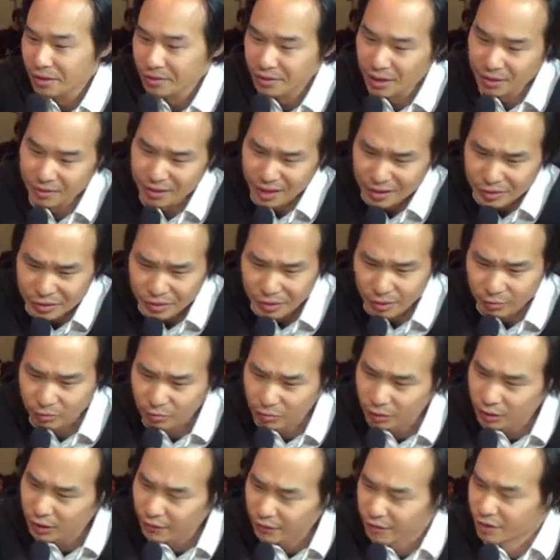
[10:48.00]
that's the
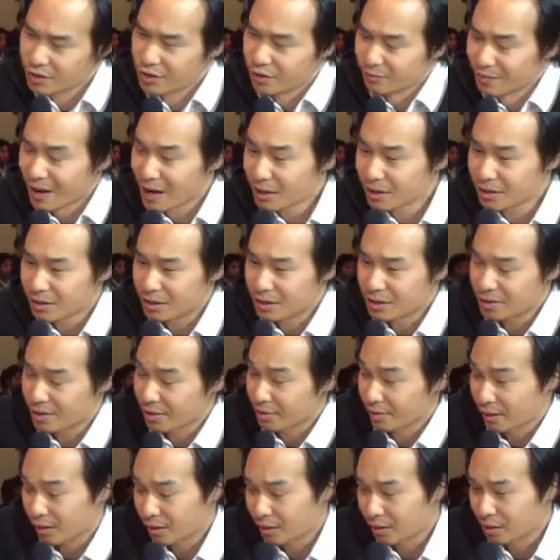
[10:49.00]
role of the humanities
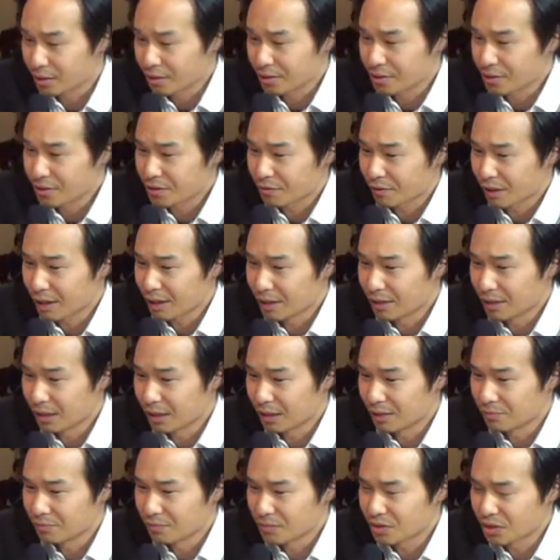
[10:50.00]
and the arts, right?
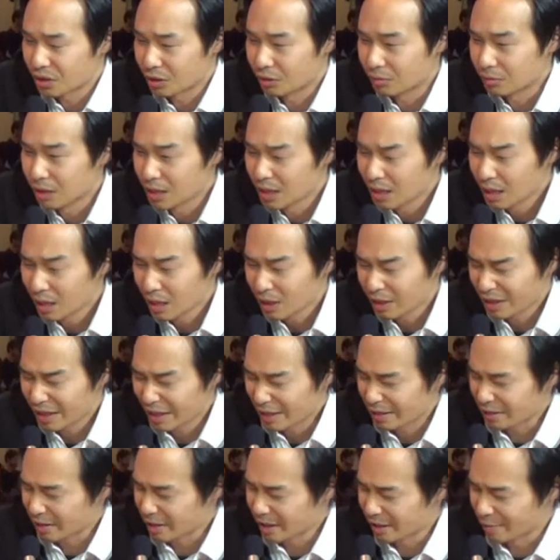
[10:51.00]

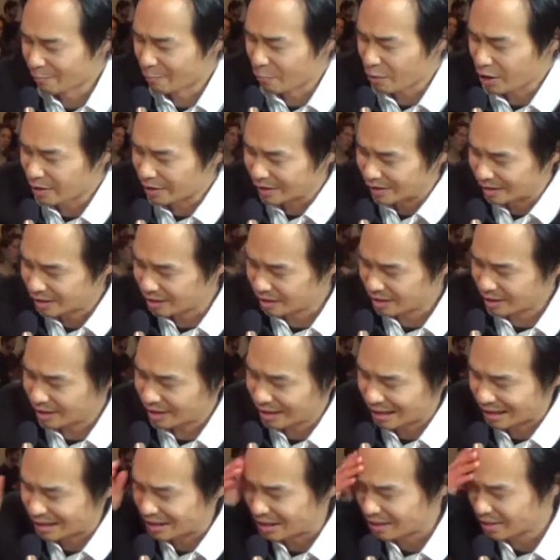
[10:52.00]
In one
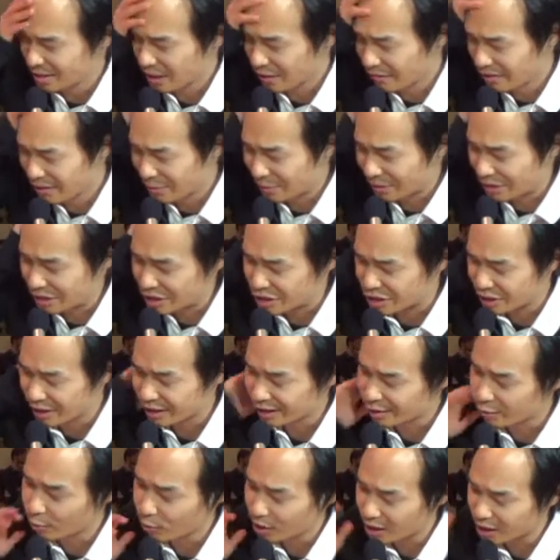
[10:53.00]
sense, everybody is trying
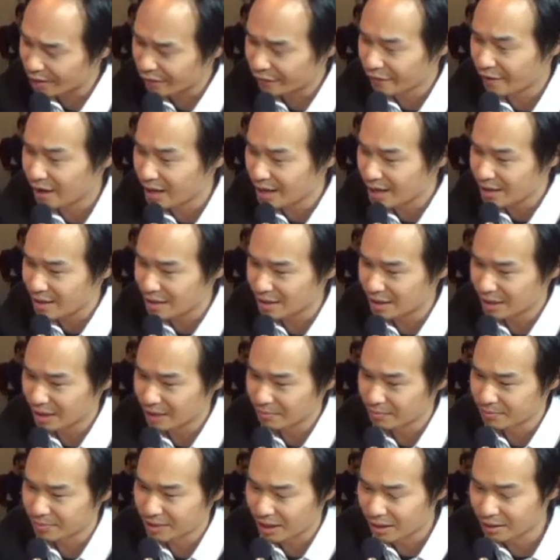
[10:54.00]
to
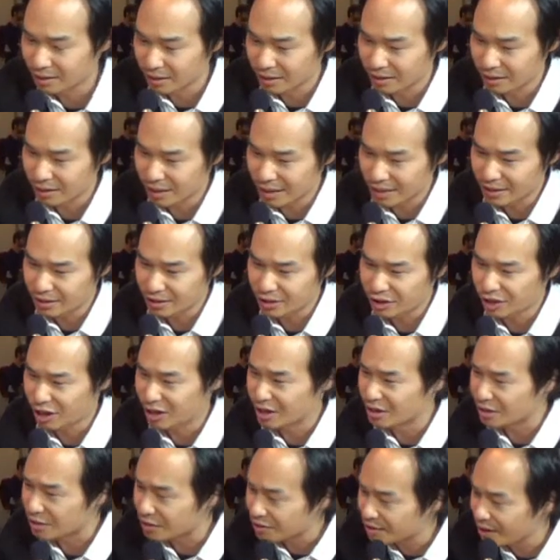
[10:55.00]
quantify data and try
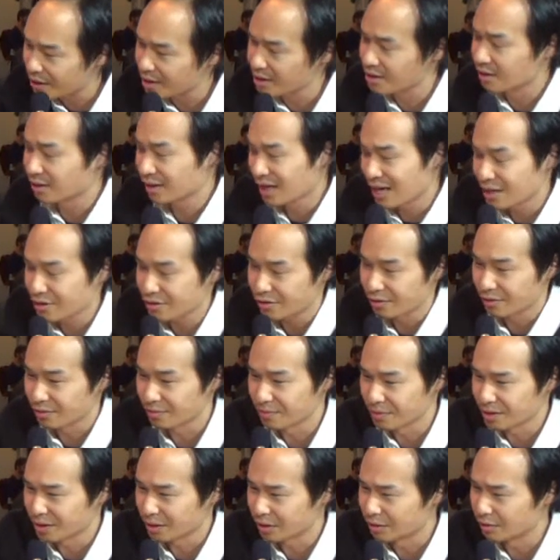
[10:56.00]
to use that in the
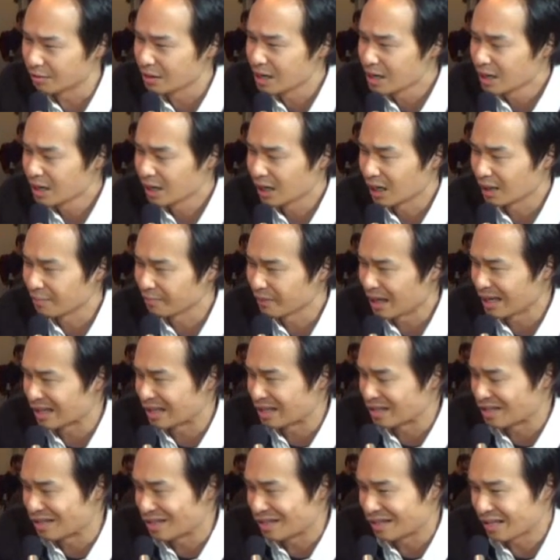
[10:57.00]
classroom. So I
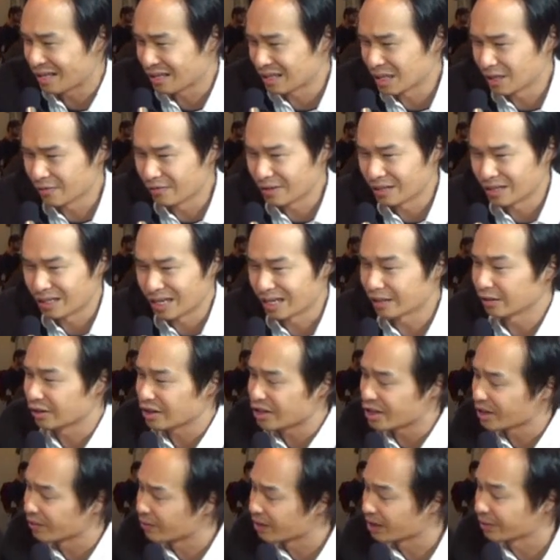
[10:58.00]
can see that even
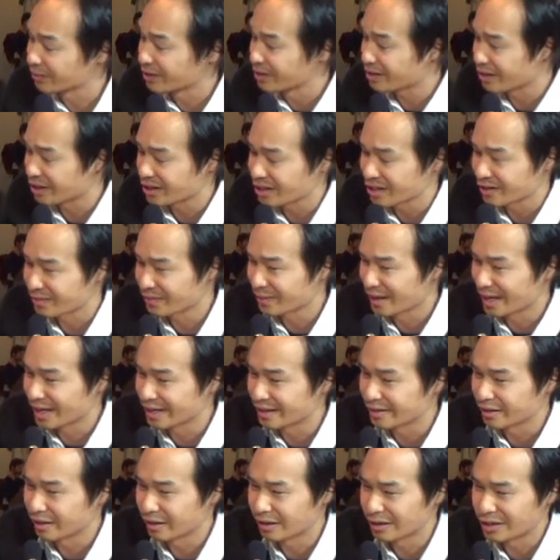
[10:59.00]
English departments such as
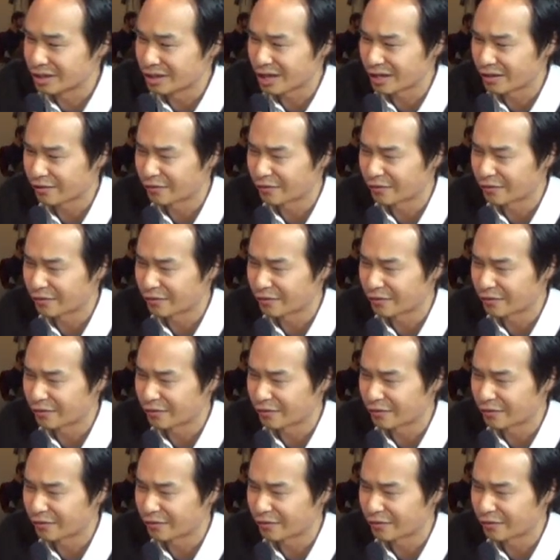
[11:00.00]
mine are trying to